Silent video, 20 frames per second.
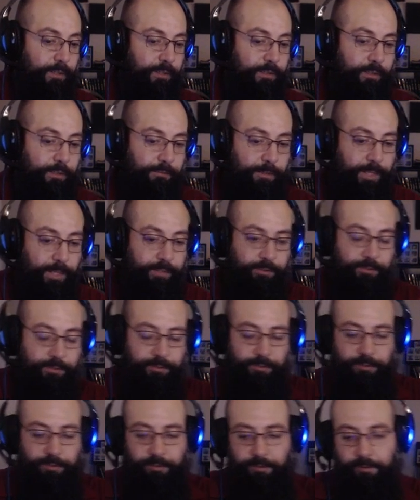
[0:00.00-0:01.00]
The vet
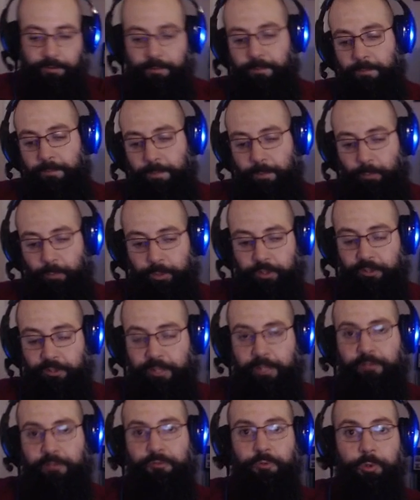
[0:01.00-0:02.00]
went to the
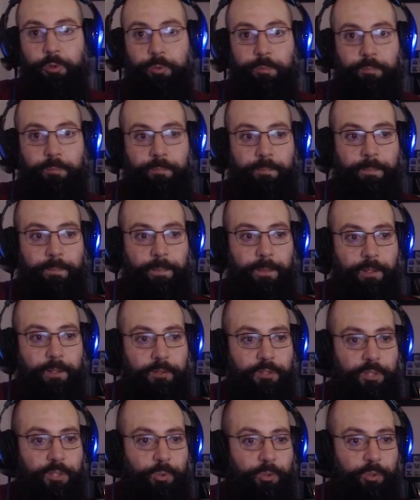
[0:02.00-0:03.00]
next room.
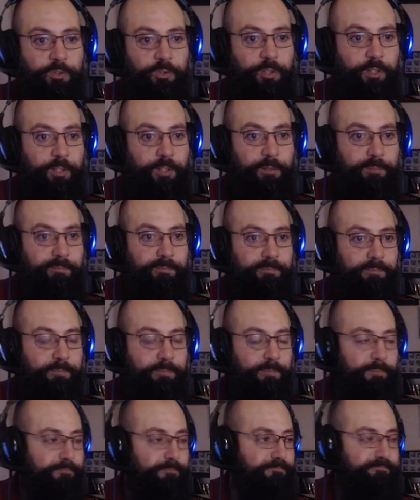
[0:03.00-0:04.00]
She was
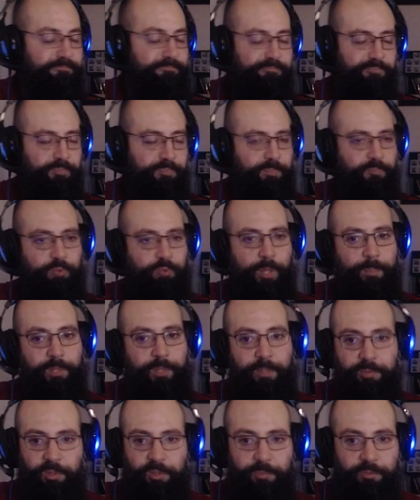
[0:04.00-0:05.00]
prepping
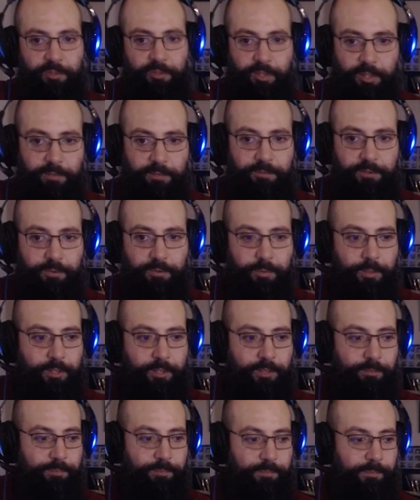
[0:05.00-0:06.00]
up some stuff
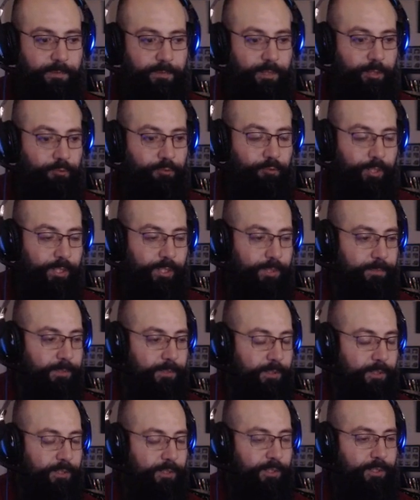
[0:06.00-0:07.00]
to get her ready,
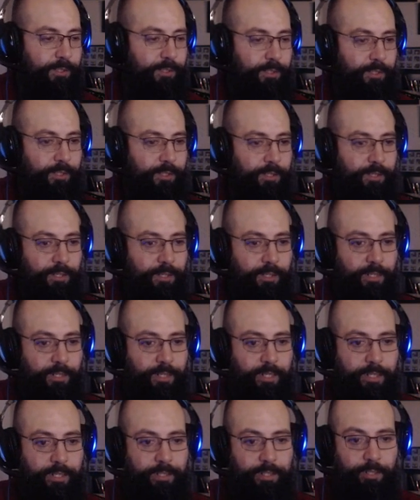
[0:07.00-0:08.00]

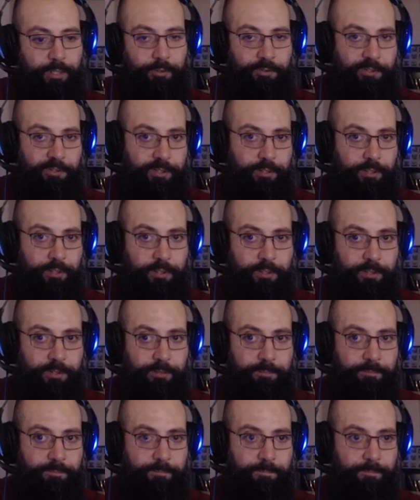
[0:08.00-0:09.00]
and I was in
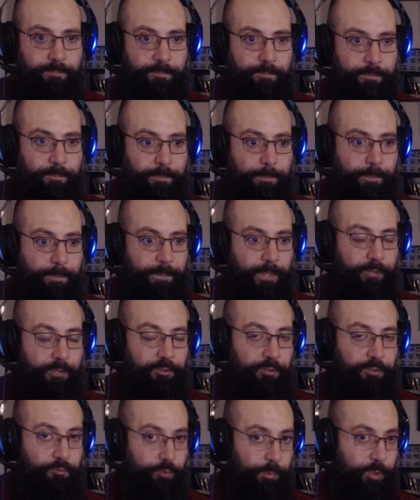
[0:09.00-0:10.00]
the
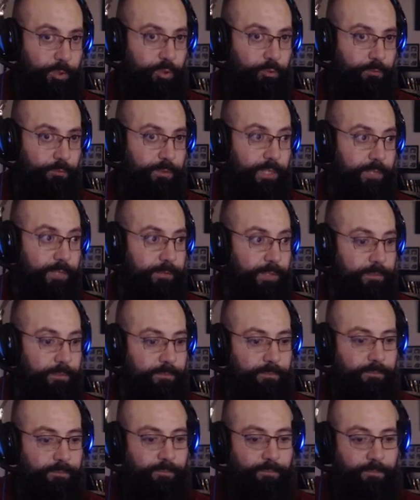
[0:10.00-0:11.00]
room alone with Leify.
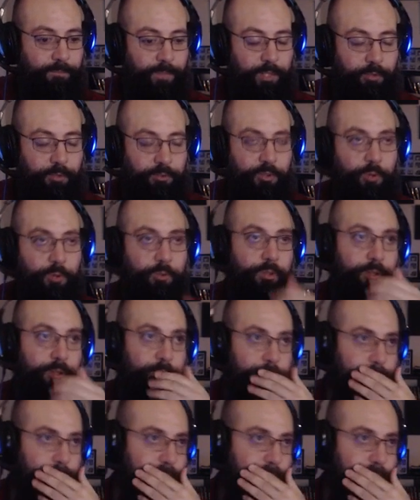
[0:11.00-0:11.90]
I was holding her,